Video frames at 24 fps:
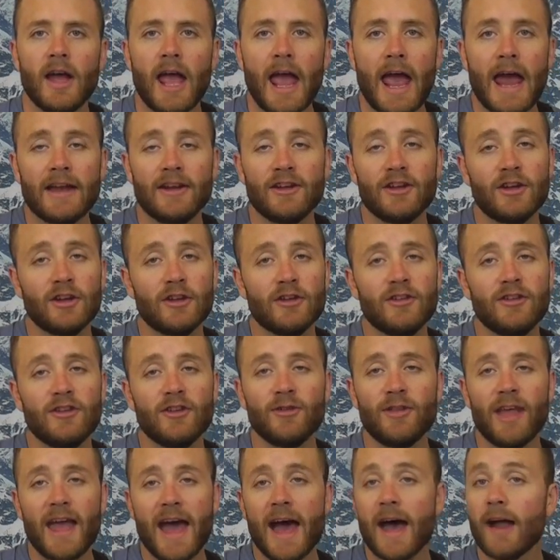and you can do
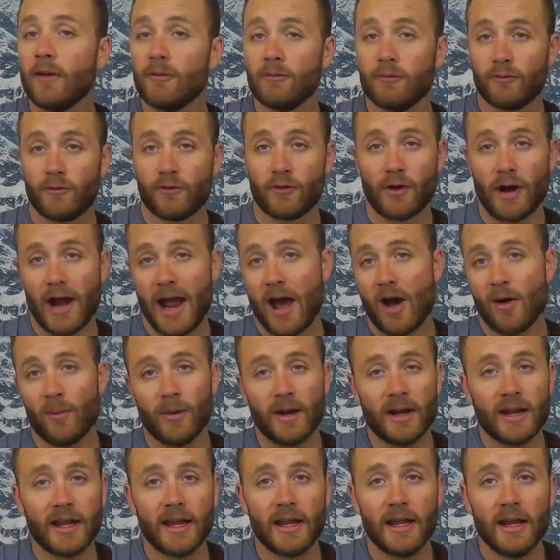that for how
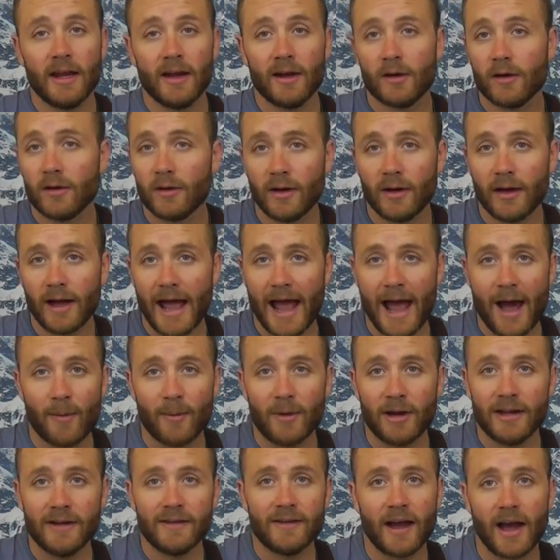many
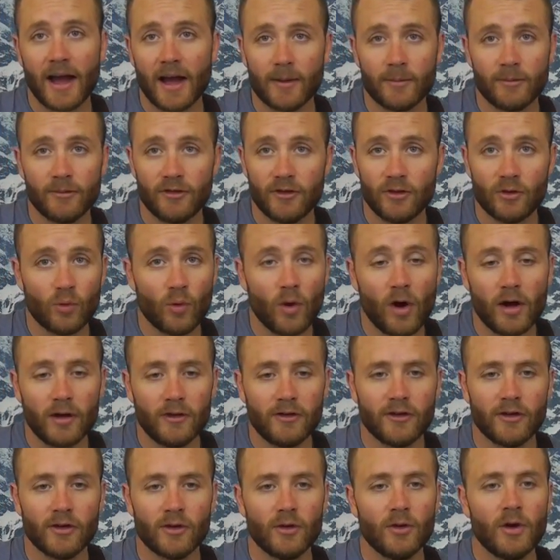times you want
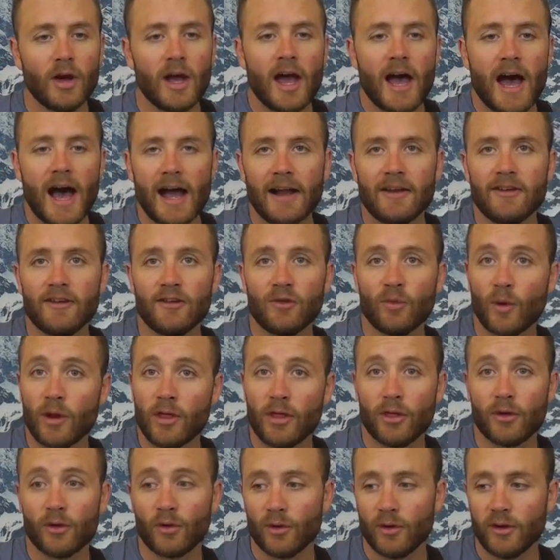to. I just
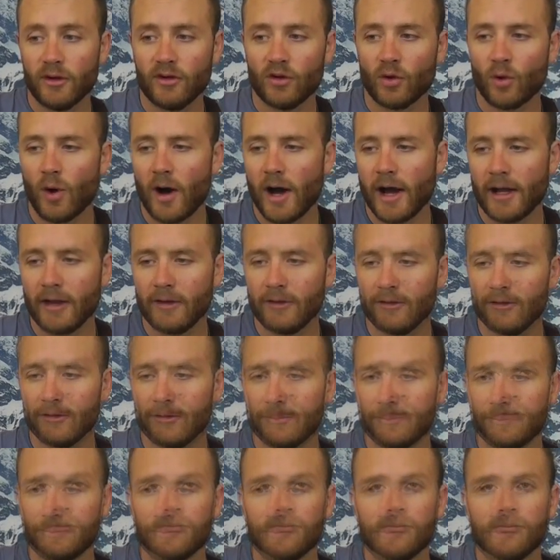went through it twice.
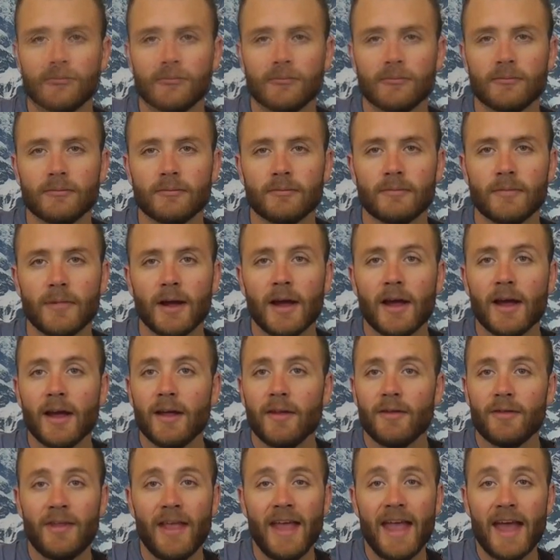
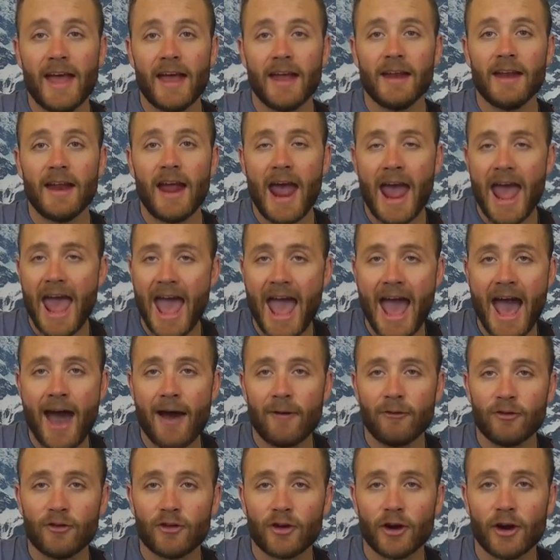Then
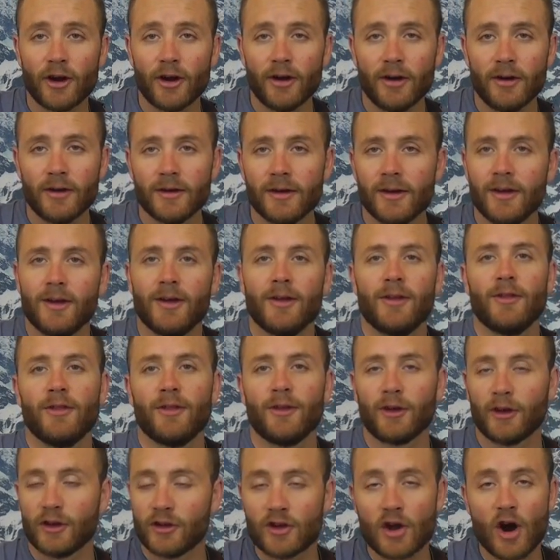after
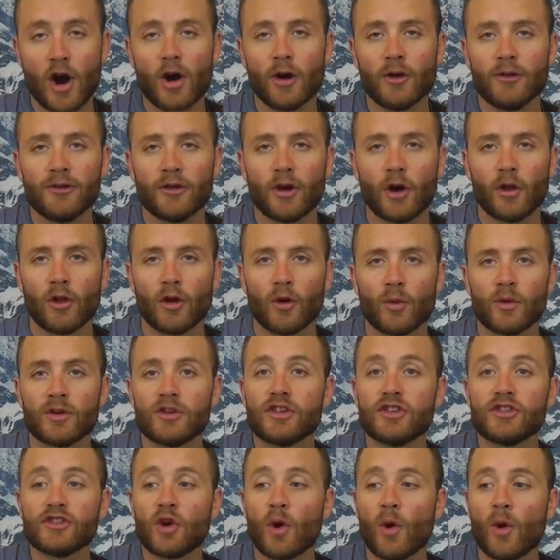the guitar solo, we're
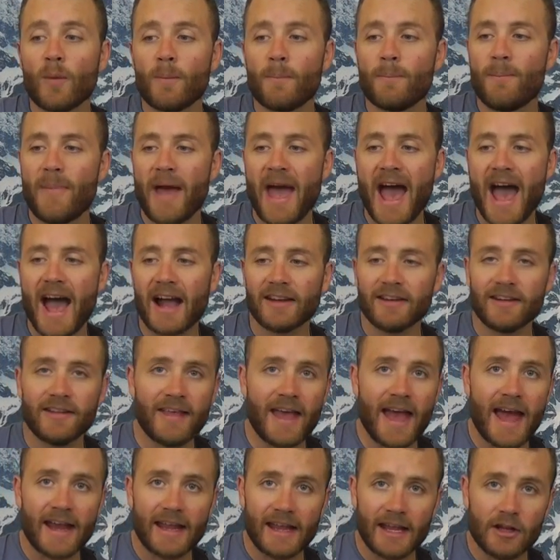just going back to
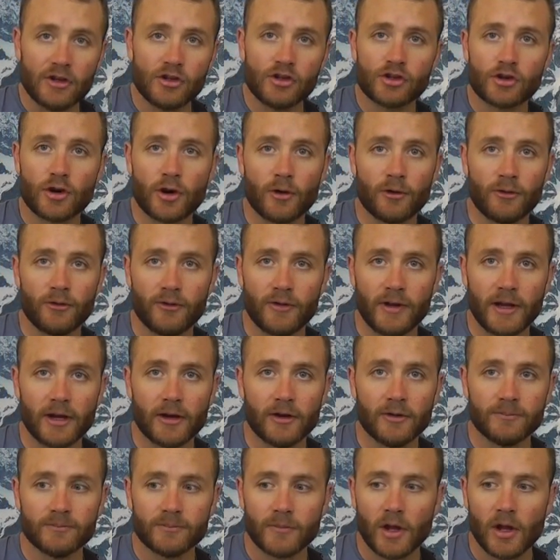that intro
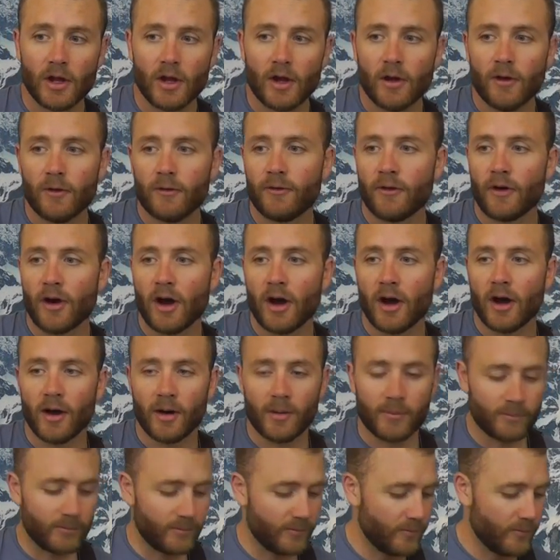feel
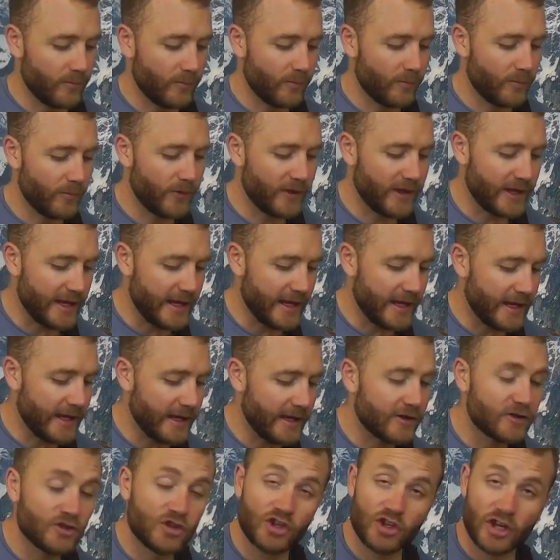from
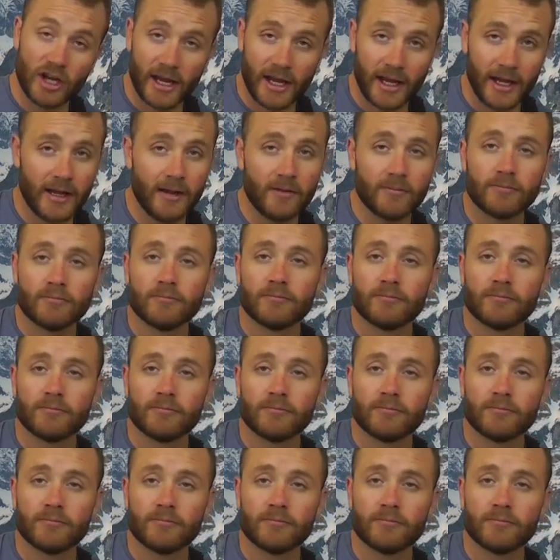the G to